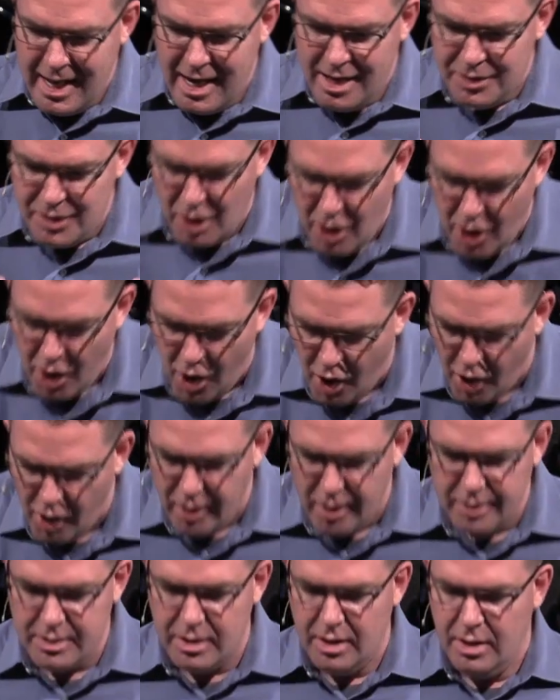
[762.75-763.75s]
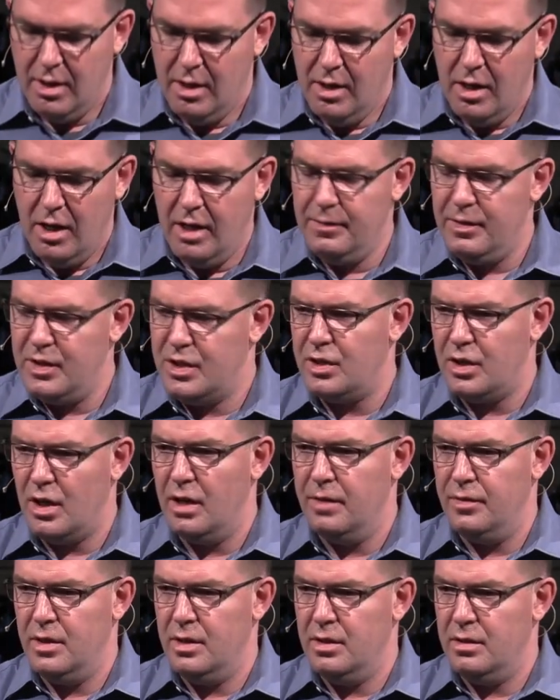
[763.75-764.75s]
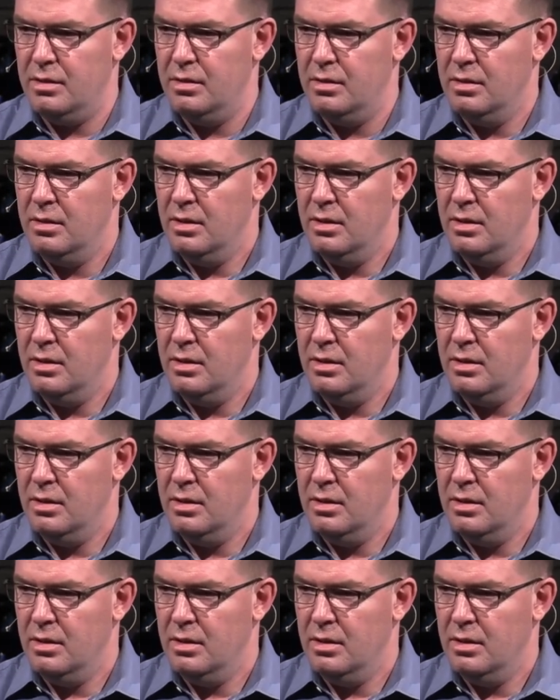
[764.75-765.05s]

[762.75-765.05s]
he had the heart of a servant.